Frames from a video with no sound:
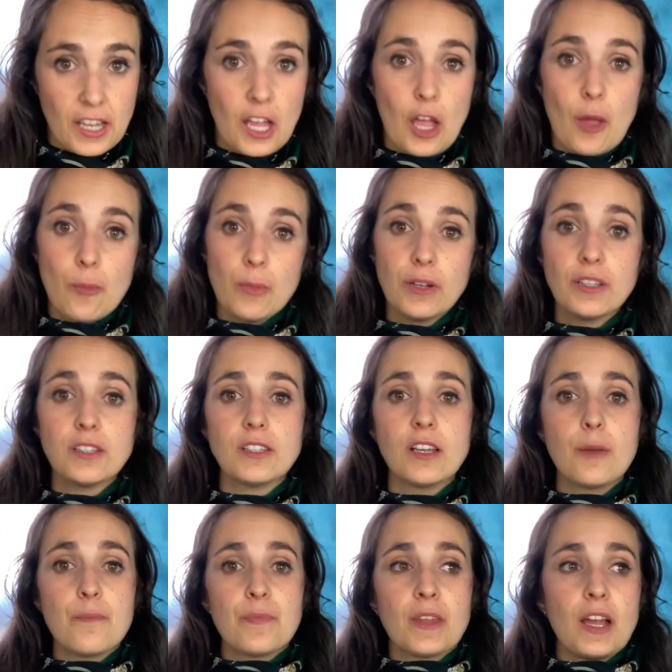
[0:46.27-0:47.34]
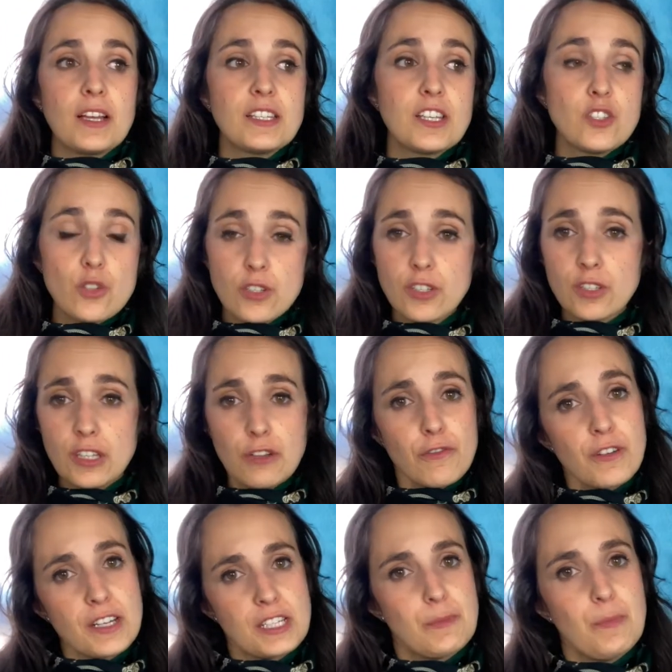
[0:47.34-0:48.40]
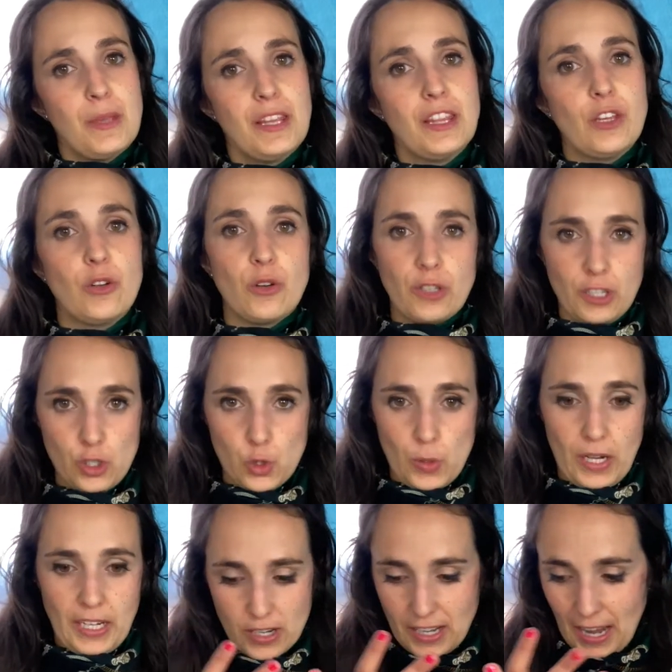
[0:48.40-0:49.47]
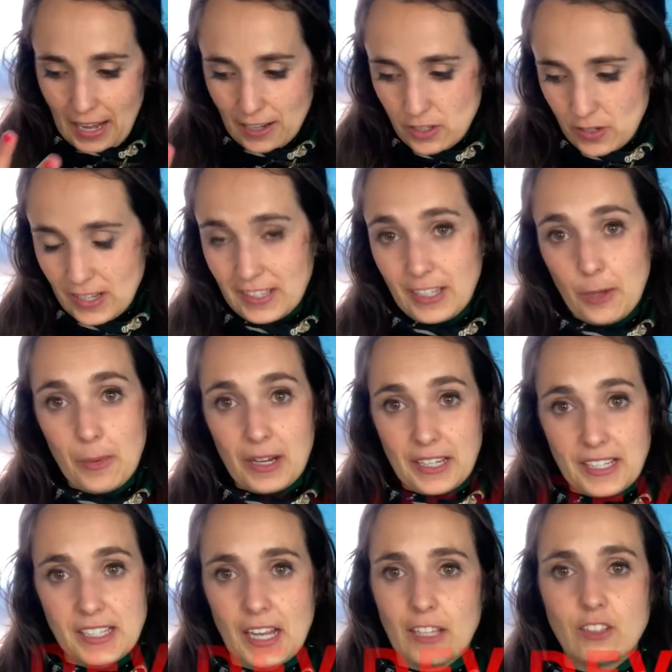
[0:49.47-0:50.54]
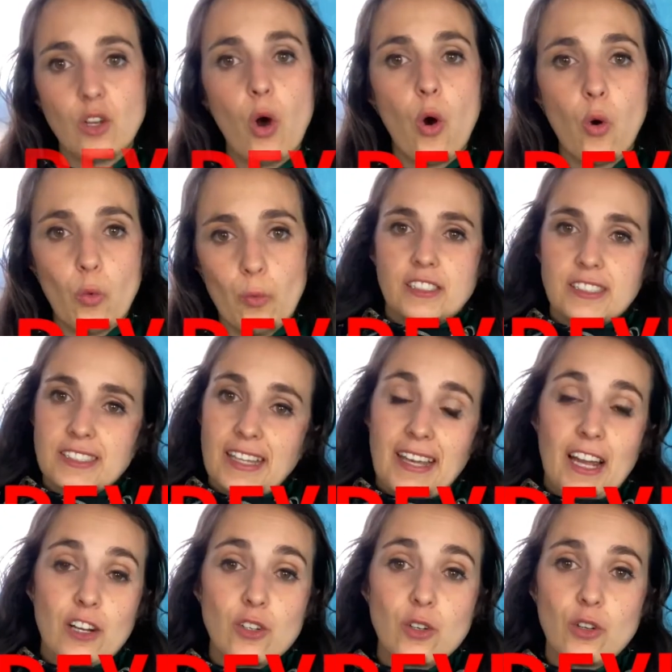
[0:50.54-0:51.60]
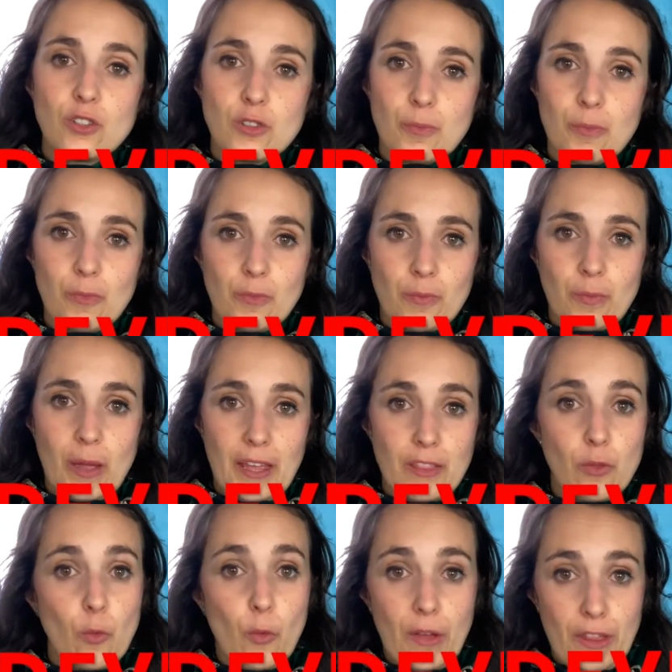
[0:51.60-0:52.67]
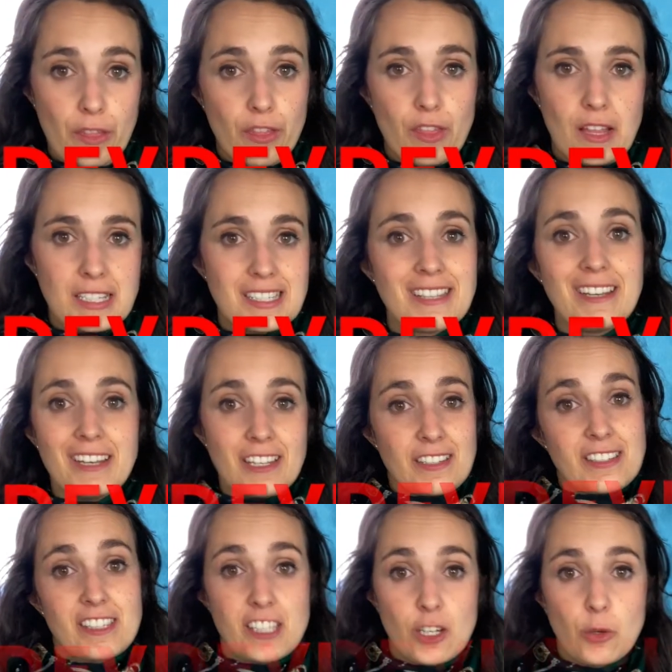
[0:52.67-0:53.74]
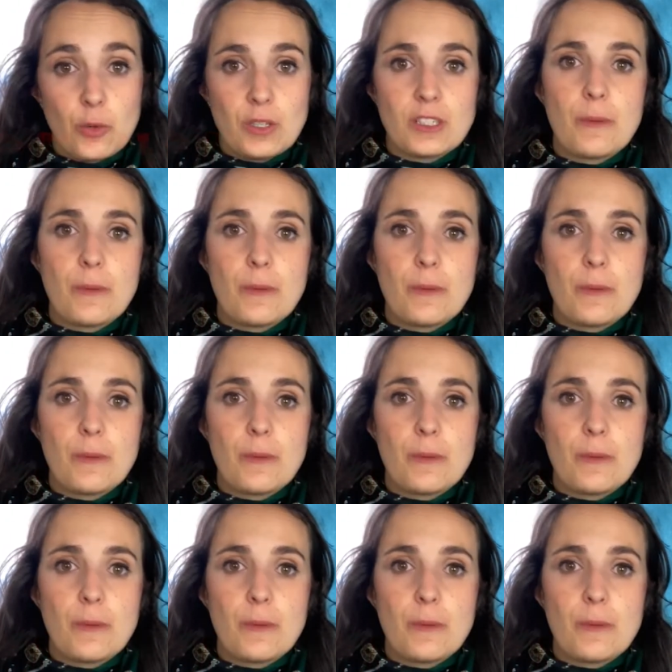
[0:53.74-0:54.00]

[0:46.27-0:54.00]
But as I told you in the first video, usually electric devices at home, they are not made with series circuit.